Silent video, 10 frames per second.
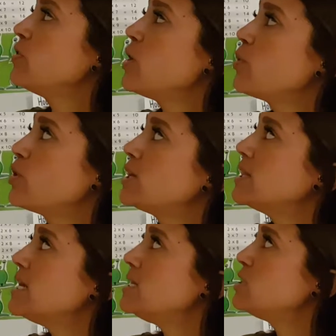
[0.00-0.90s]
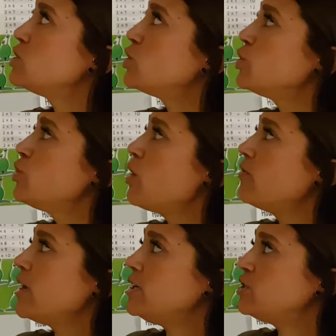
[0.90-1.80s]
There were at least 2
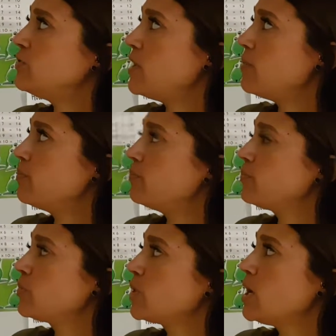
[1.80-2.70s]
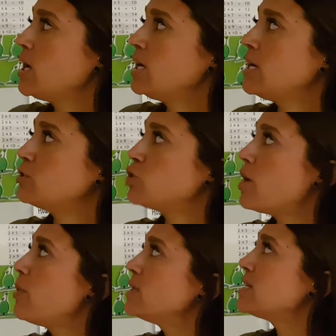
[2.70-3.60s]
of each of them. Now
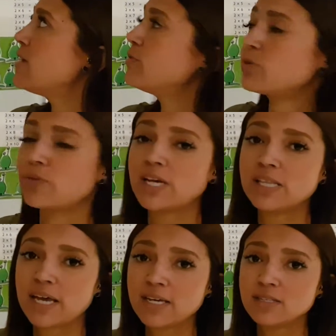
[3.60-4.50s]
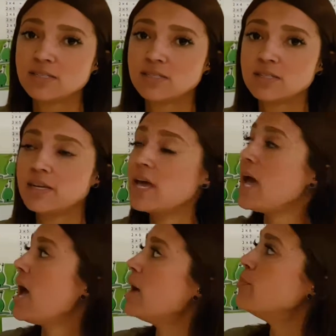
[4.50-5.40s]
tripods have 3 legs
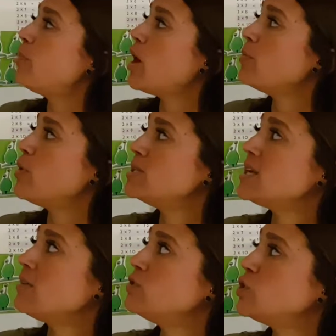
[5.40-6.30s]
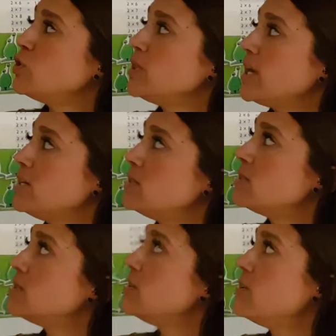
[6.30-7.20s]
and bipods have 2 legs.
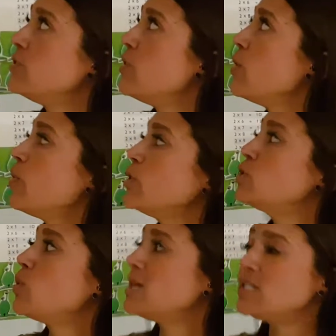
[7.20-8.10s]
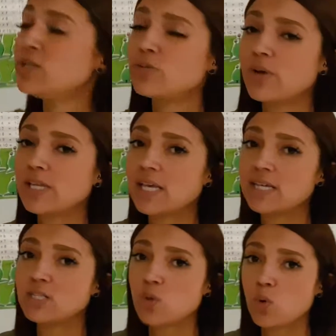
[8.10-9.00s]
There were 23
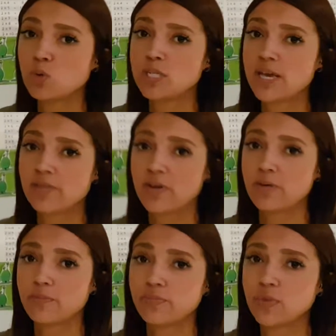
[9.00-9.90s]
legs altogether.